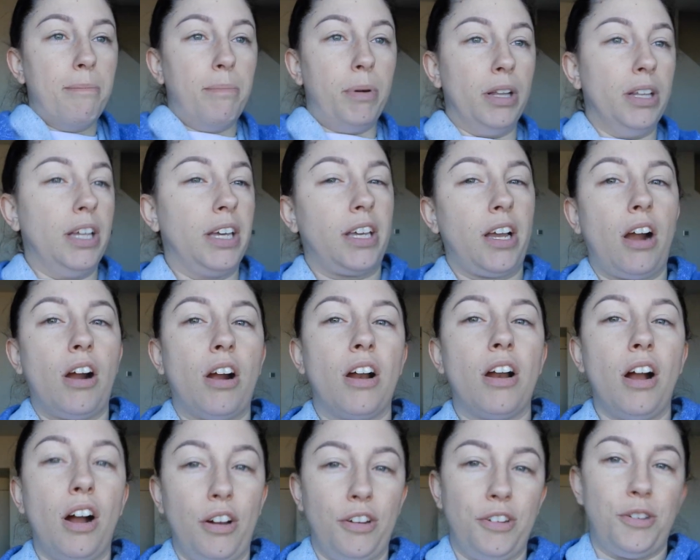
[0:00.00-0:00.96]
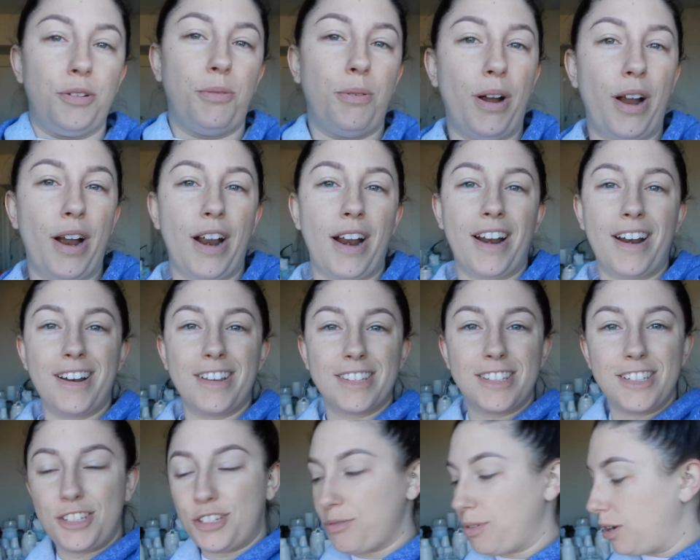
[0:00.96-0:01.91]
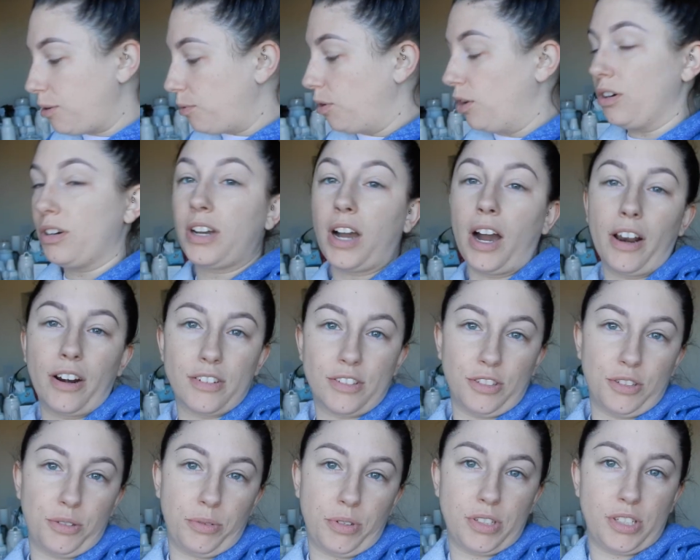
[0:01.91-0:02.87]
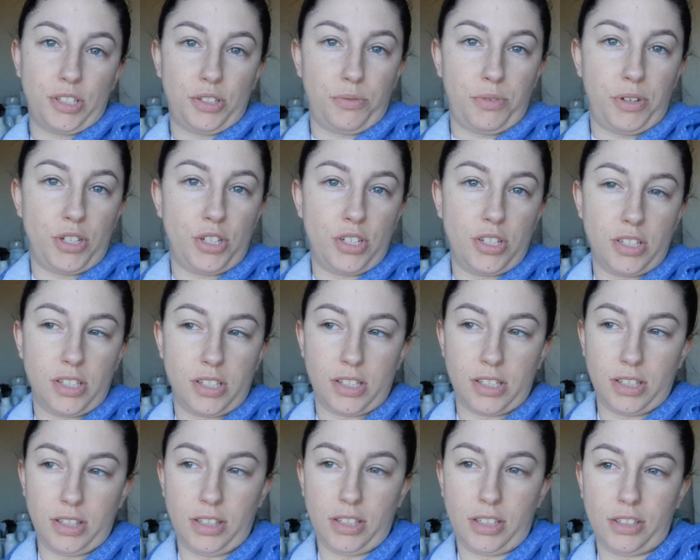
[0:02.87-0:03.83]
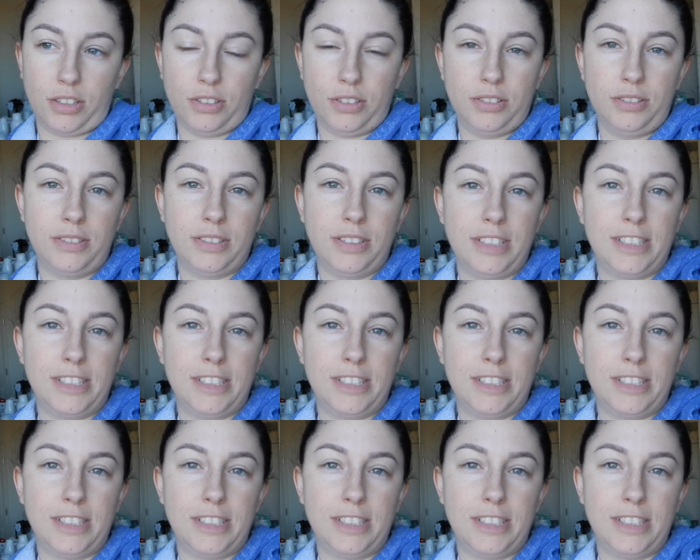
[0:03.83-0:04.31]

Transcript: But like our underwear situation, well, Connor's underwear situation is little,